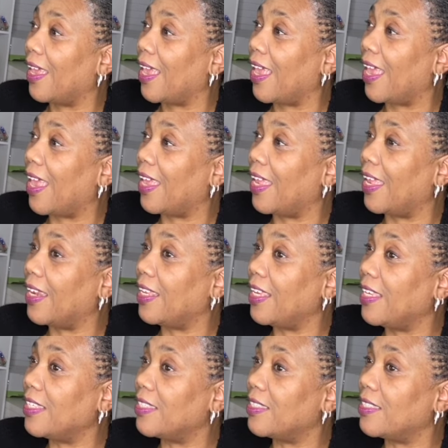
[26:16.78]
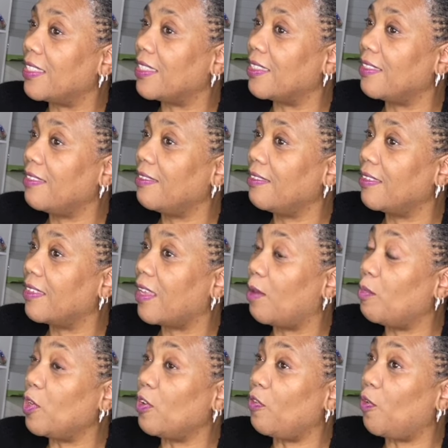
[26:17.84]
And he's a
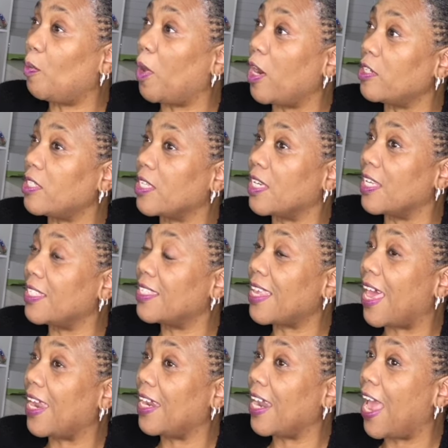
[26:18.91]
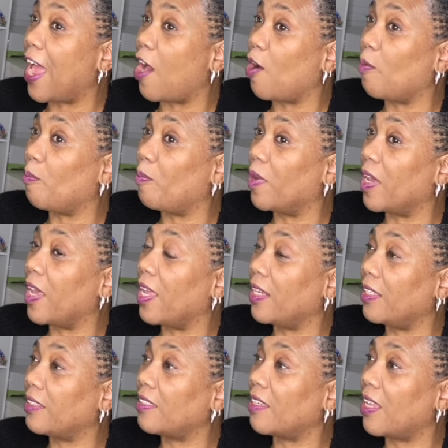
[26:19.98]
beautiful person inside and out,
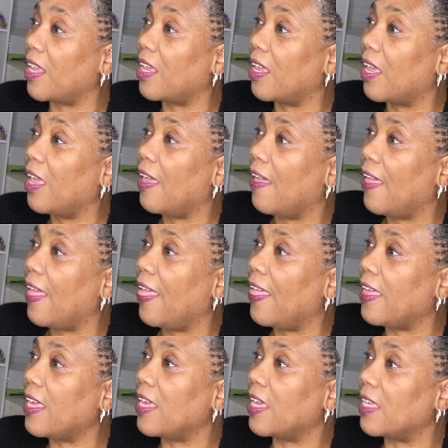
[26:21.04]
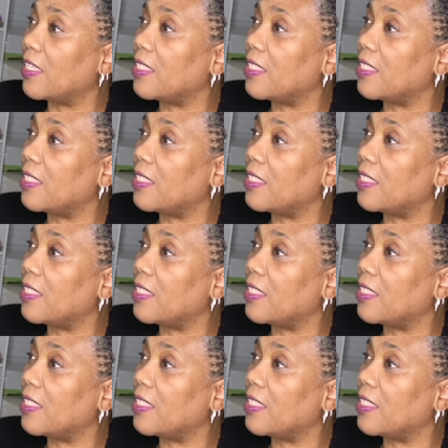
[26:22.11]
but he